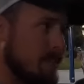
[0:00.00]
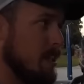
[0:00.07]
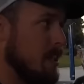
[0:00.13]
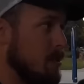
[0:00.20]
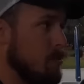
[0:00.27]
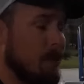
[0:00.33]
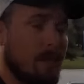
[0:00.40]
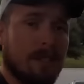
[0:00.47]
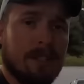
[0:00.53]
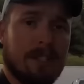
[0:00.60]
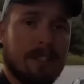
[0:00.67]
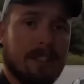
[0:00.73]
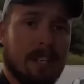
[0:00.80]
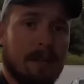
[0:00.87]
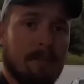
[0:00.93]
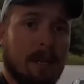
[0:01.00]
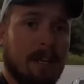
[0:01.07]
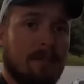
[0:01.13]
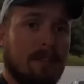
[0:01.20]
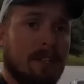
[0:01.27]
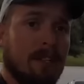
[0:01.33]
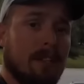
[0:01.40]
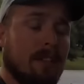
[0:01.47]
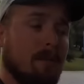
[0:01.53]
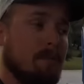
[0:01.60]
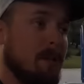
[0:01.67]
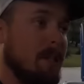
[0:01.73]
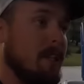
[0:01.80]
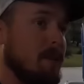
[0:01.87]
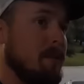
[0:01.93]
is kind of weird because I make videos.
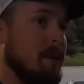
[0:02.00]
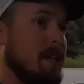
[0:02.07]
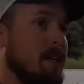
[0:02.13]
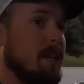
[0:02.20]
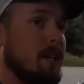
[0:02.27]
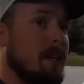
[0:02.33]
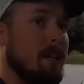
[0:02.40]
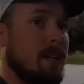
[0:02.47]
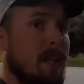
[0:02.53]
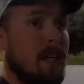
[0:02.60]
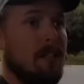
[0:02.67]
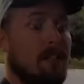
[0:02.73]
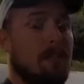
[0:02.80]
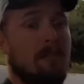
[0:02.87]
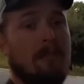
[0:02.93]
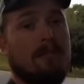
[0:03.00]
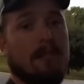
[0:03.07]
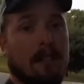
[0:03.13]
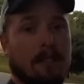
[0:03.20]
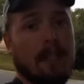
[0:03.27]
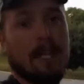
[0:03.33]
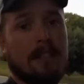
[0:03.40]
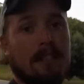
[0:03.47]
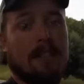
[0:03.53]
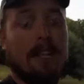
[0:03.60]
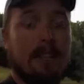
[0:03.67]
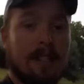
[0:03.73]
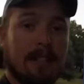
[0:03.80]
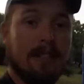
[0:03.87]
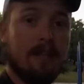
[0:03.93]
But anyway, uh, do me a favor, guys.
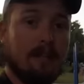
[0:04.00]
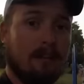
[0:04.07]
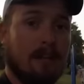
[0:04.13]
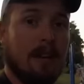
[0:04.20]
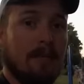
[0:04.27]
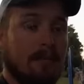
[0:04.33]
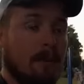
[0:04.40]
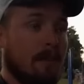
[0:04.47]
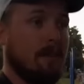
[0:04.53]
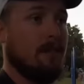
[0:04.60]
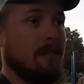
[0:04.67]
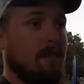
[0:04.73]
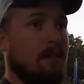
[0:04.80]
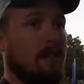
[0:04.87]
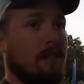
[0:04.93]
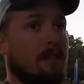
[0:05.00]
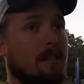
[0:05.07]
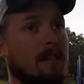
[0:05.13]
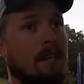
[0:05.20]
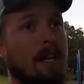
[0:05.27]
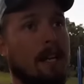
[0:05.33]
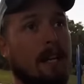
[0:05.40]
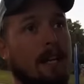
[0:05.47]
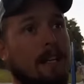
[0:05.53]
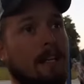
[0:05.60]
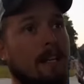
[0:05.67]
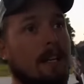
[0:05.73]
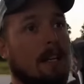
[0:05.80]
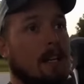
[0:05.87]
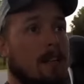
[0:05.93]
Hit that subscribe button, and
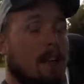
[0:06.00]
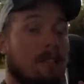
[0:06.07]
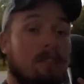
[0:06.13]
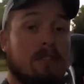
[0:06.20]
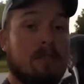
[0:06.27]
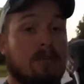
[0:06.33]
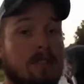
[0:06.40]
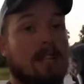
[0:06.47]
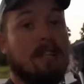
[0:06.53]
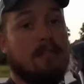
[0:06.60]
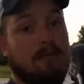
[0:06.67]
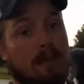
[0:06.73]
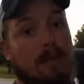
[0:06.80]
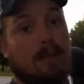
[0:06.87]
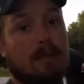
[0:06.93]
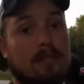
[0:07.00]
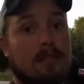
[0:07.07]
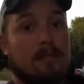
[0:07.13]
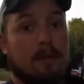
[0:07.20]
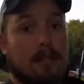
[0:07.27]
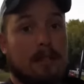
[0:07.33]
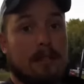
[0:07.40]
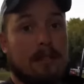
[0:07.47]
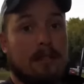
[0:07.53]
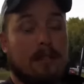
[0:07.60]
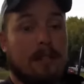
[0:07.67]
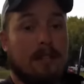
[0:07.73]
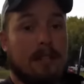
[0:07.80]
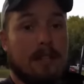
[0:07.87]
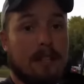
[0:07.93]
uh, hopefully we'll catch some big ones this weekend.
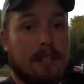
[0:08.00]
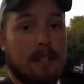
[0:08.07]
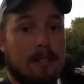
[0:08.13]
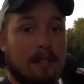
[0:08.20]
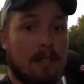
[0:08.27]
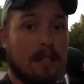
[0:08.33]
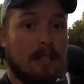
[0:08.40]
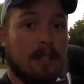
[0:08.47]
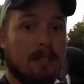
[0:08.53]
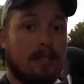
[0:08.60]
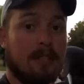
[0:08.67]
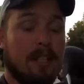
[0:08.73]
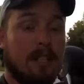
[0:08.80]
Until then, see